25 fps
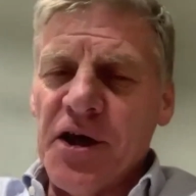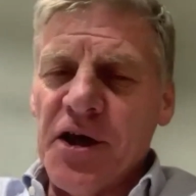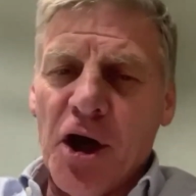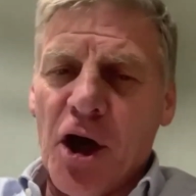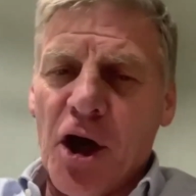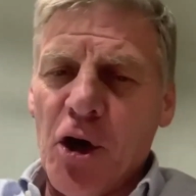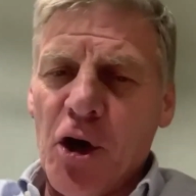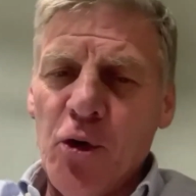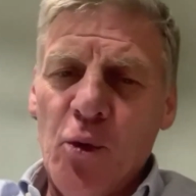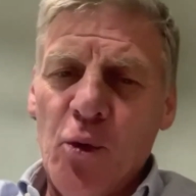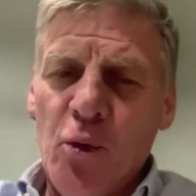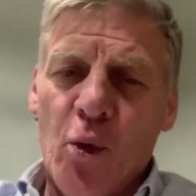
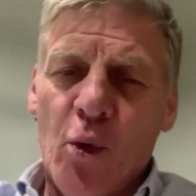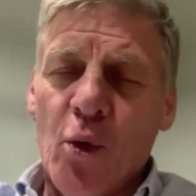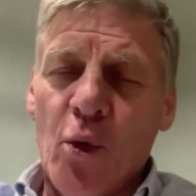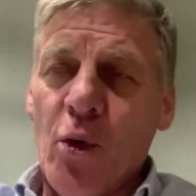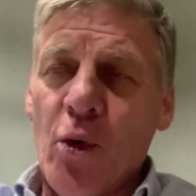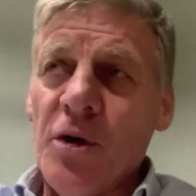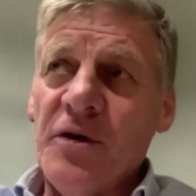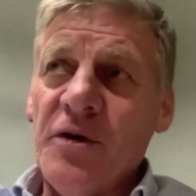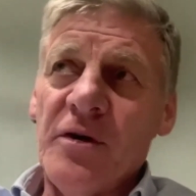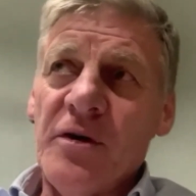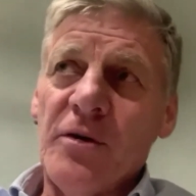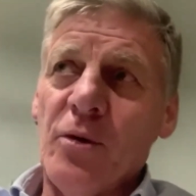
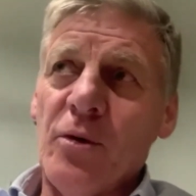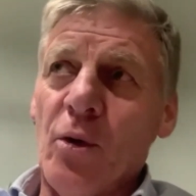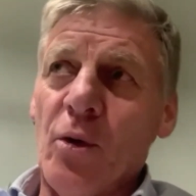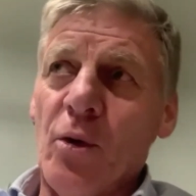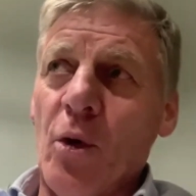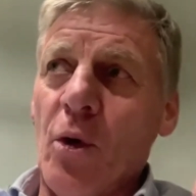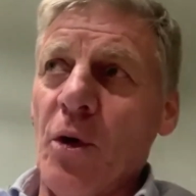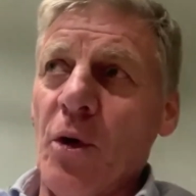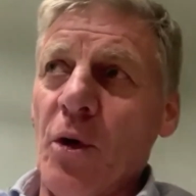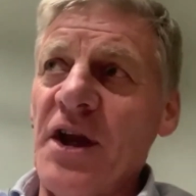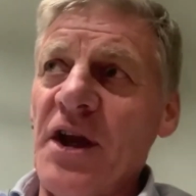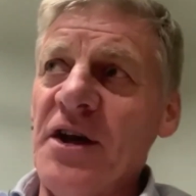cohort
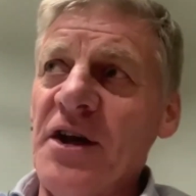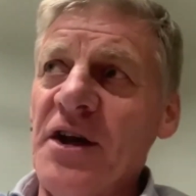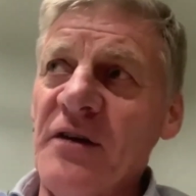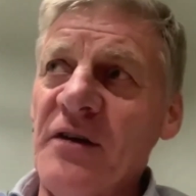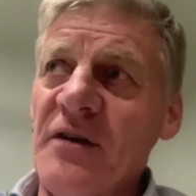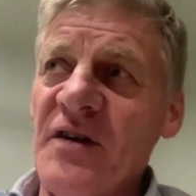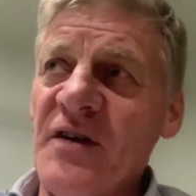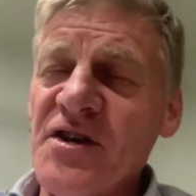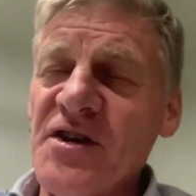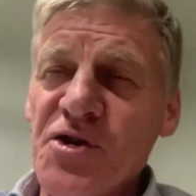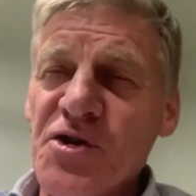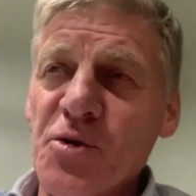or
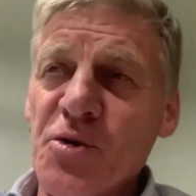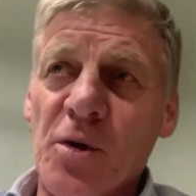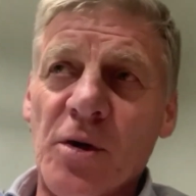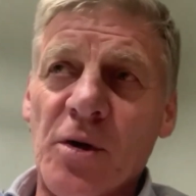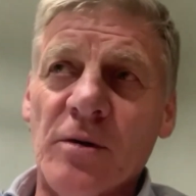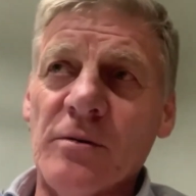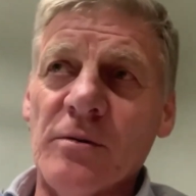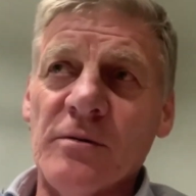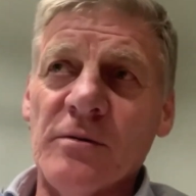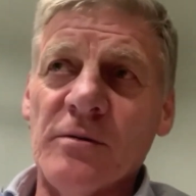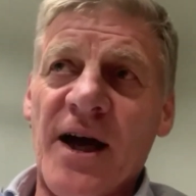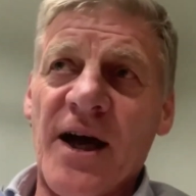
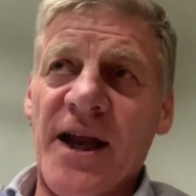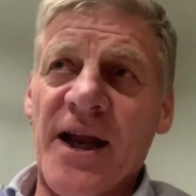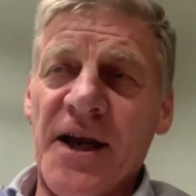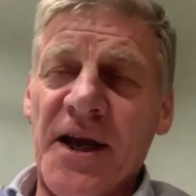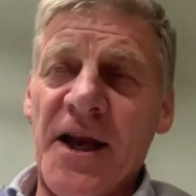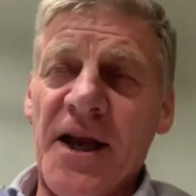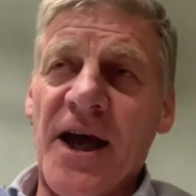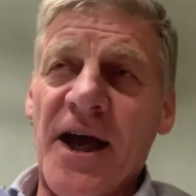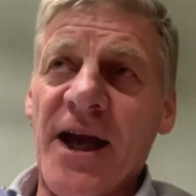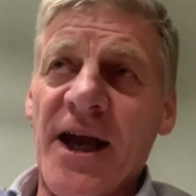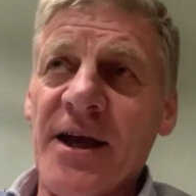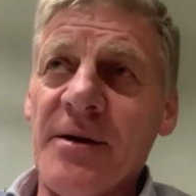individual,
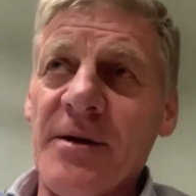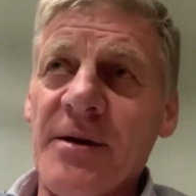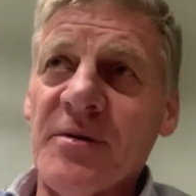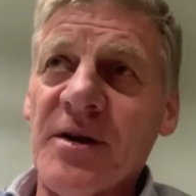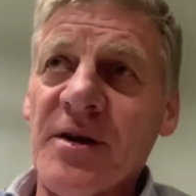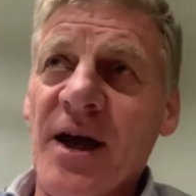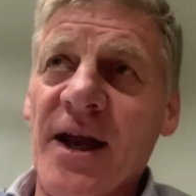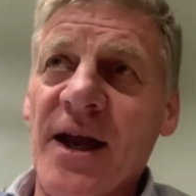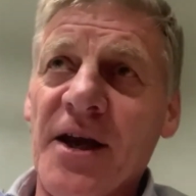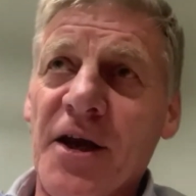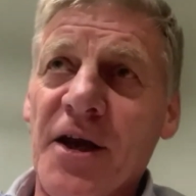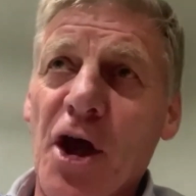unnamed,
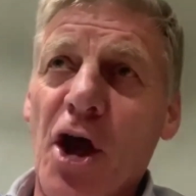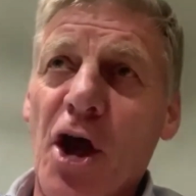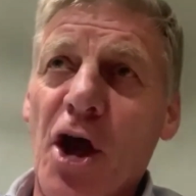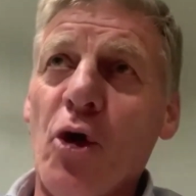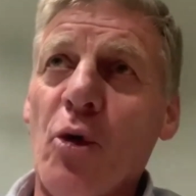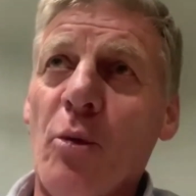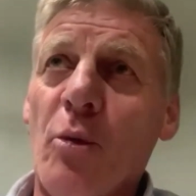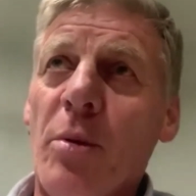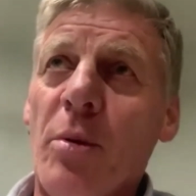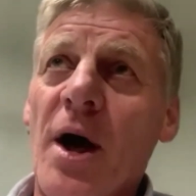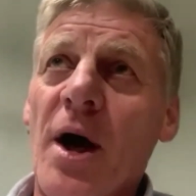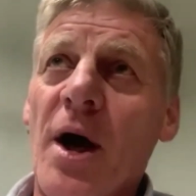
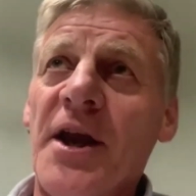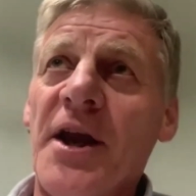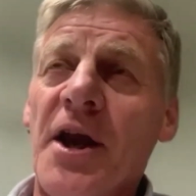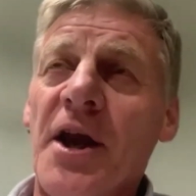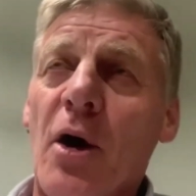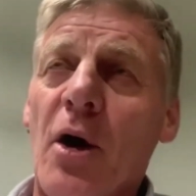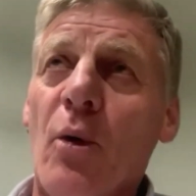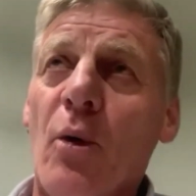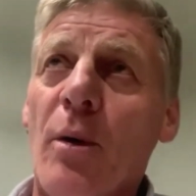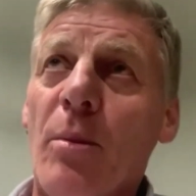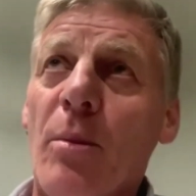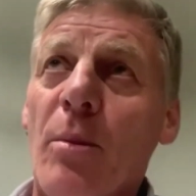
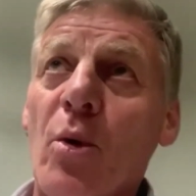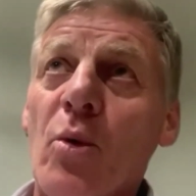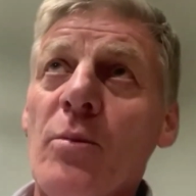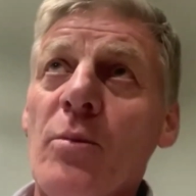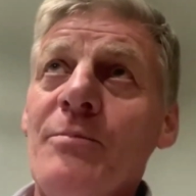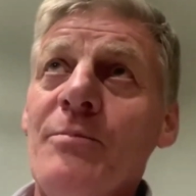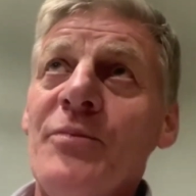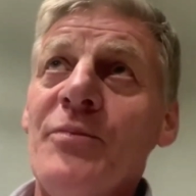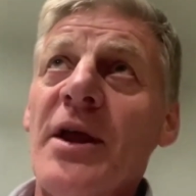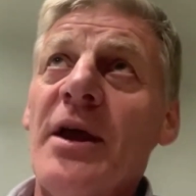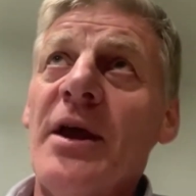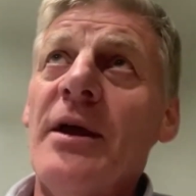unknowable,
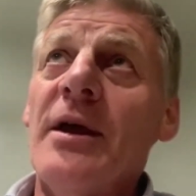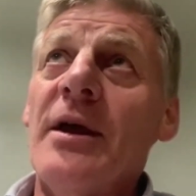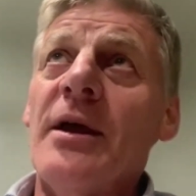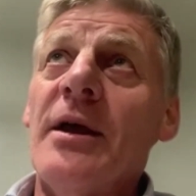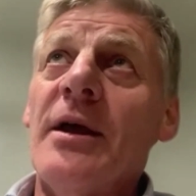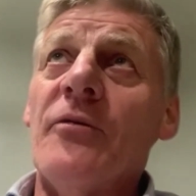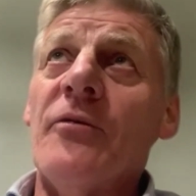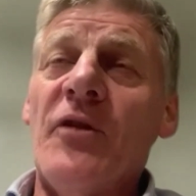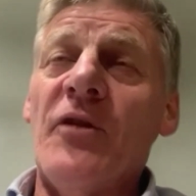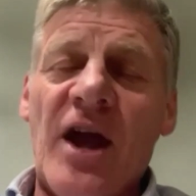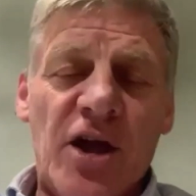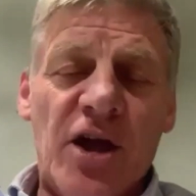
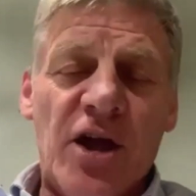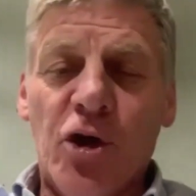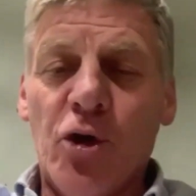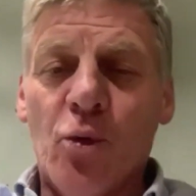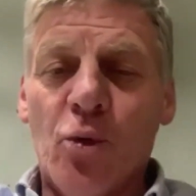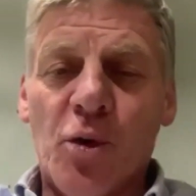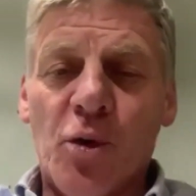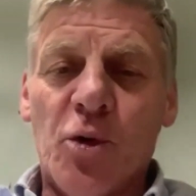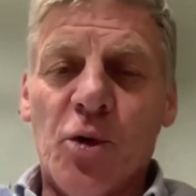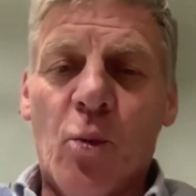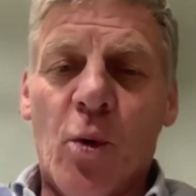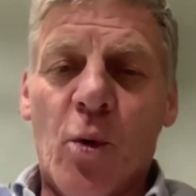that you
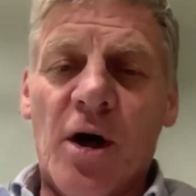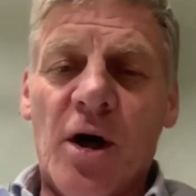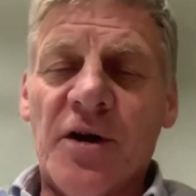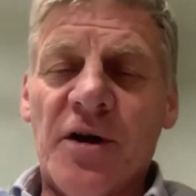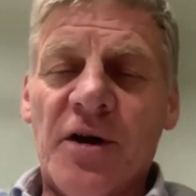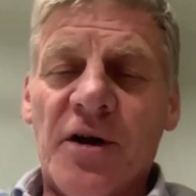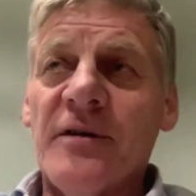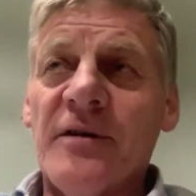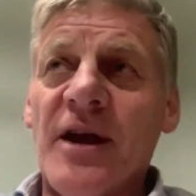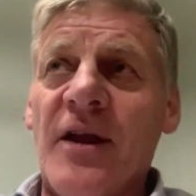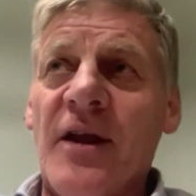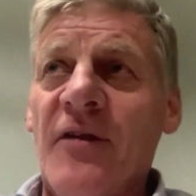would want.
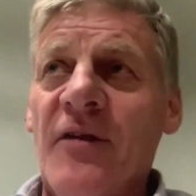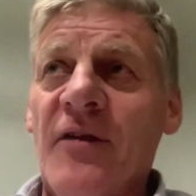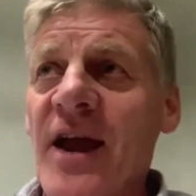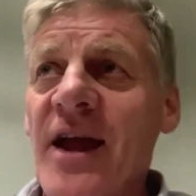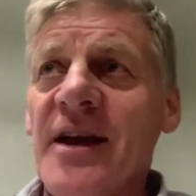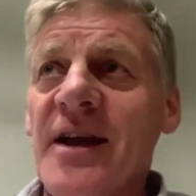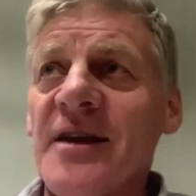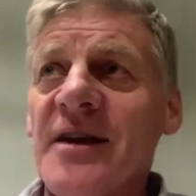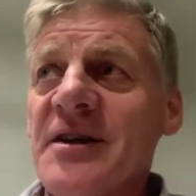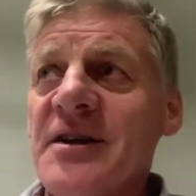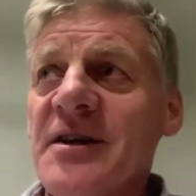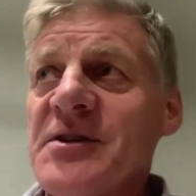And
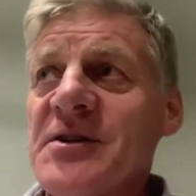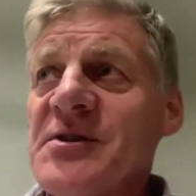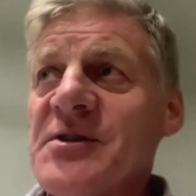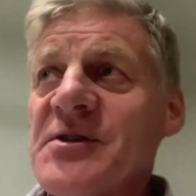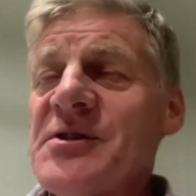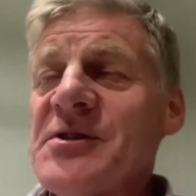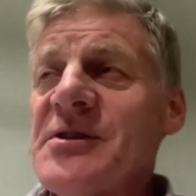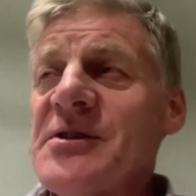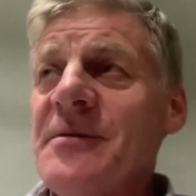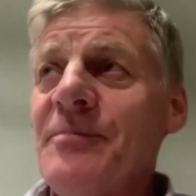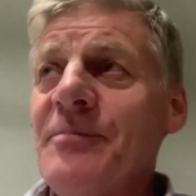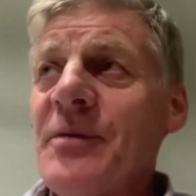that
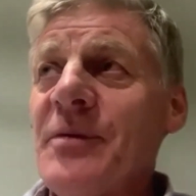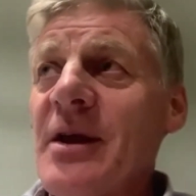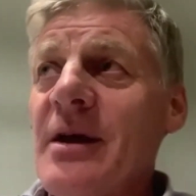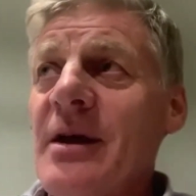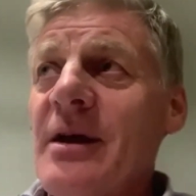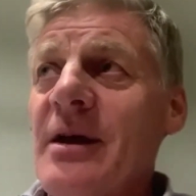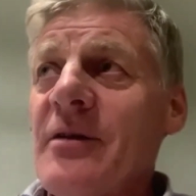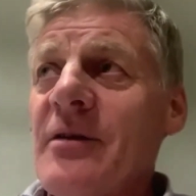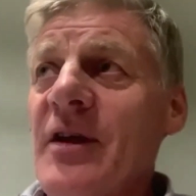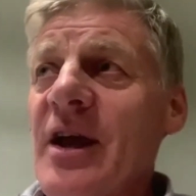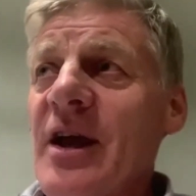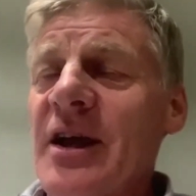
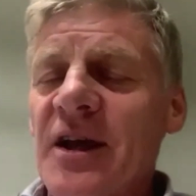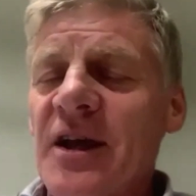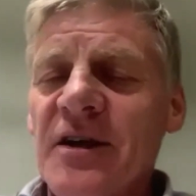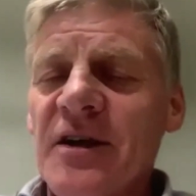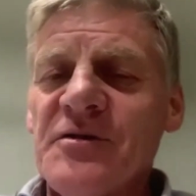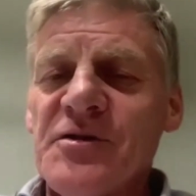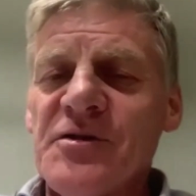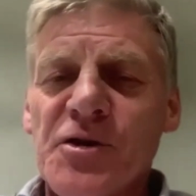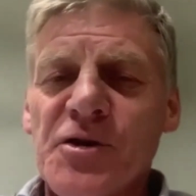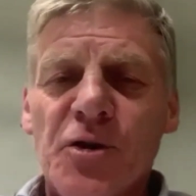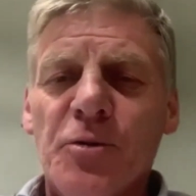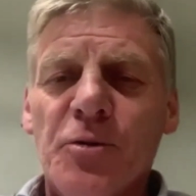
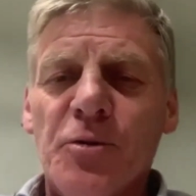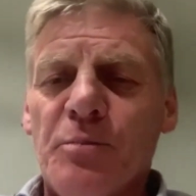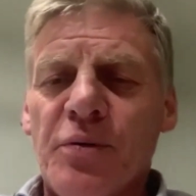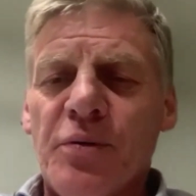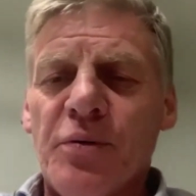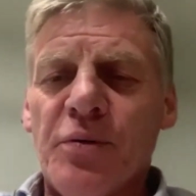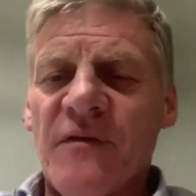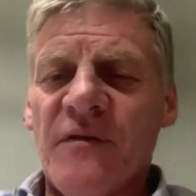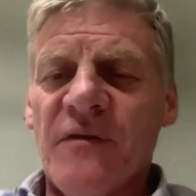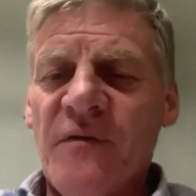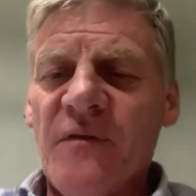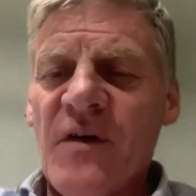gives you
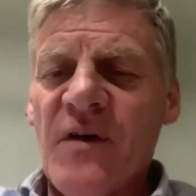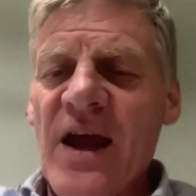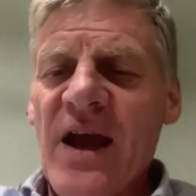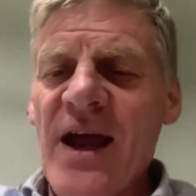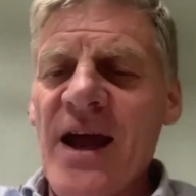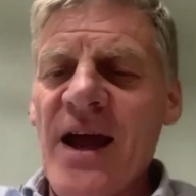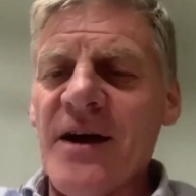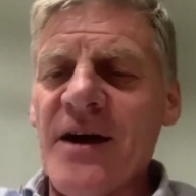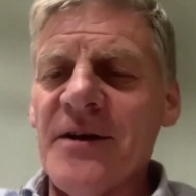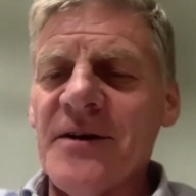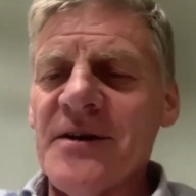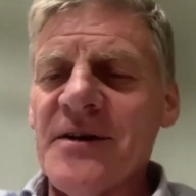
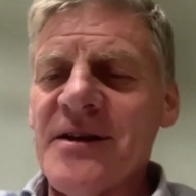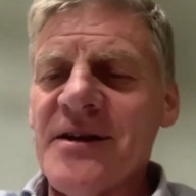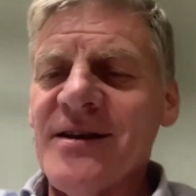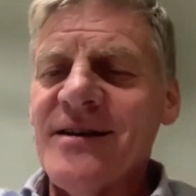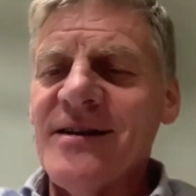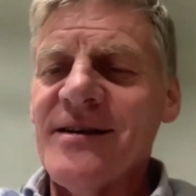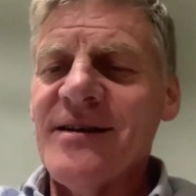profound